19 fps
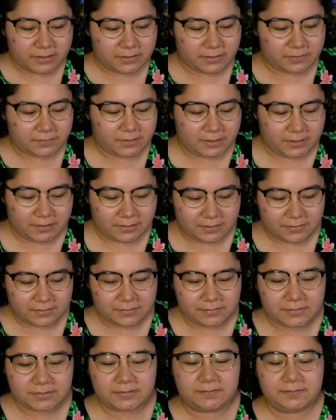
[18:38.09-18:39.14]
It's really
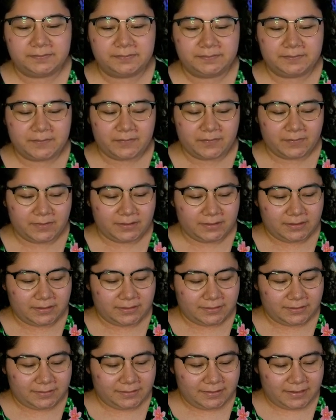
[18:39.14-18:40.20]
cute.
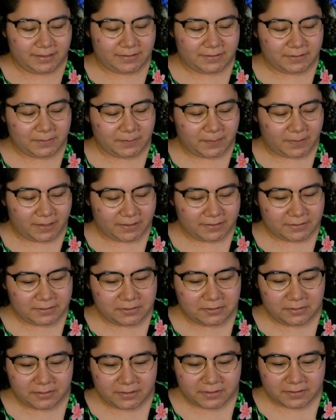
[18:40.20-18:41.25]
It's in a pot. Did you
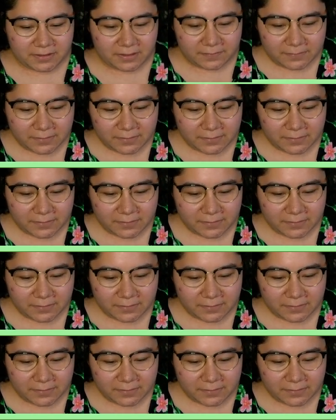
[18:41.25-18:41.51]
grow it yourself?